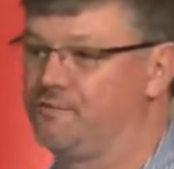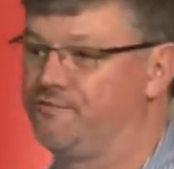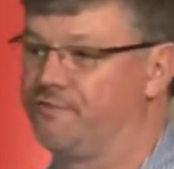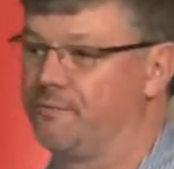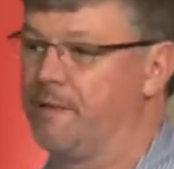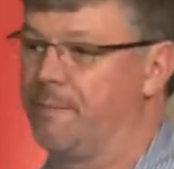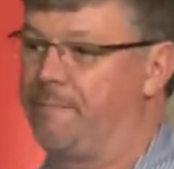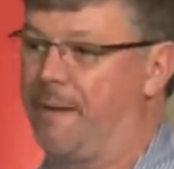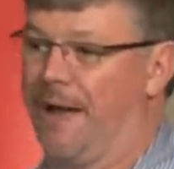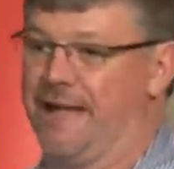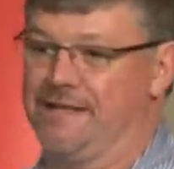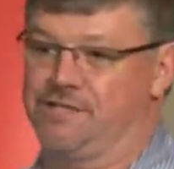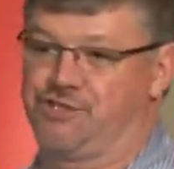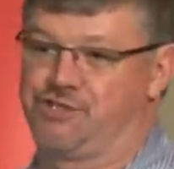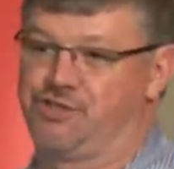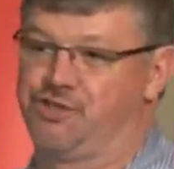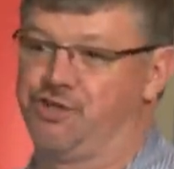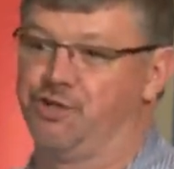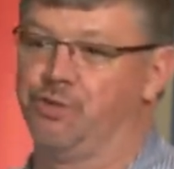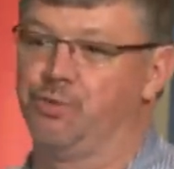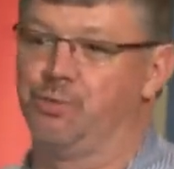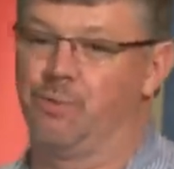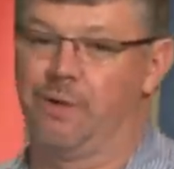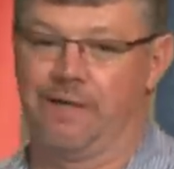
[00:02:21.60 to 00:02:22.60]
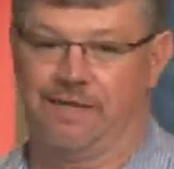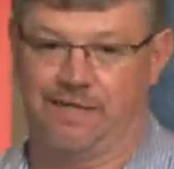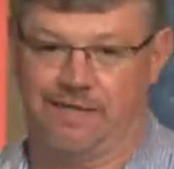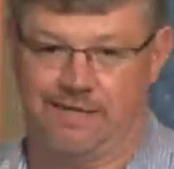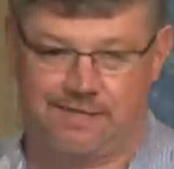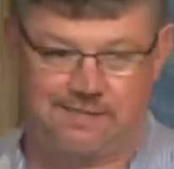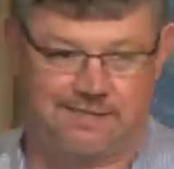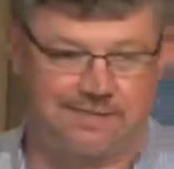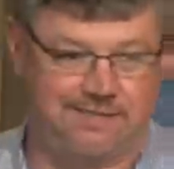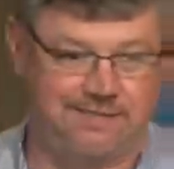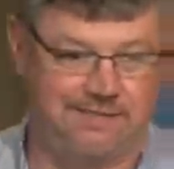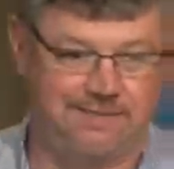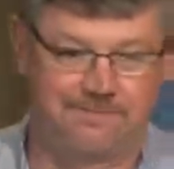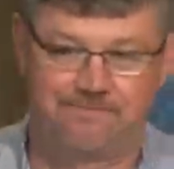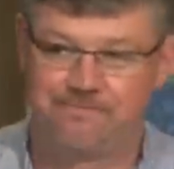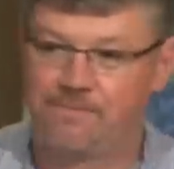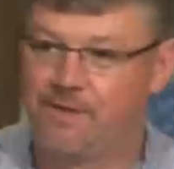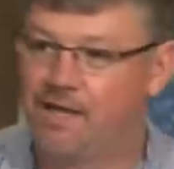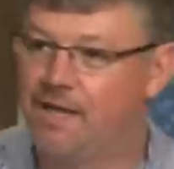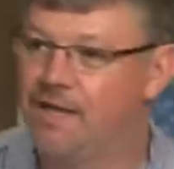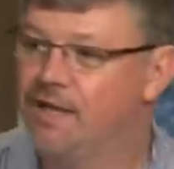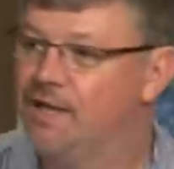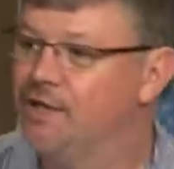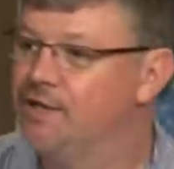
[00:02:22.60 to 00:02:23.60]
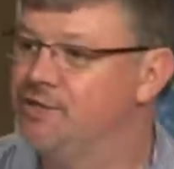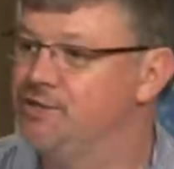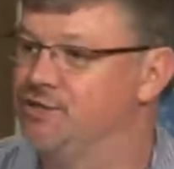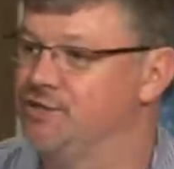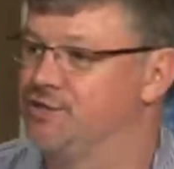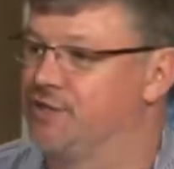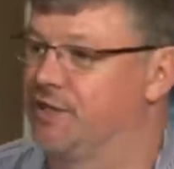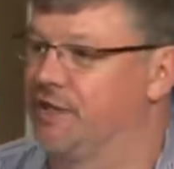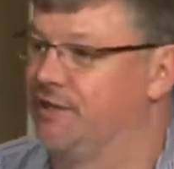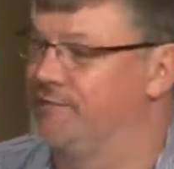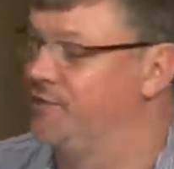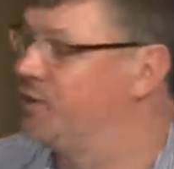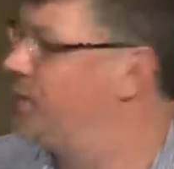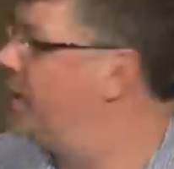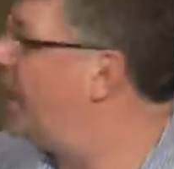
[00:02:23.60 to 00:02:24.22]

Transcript: from the past two weeks. Just to give you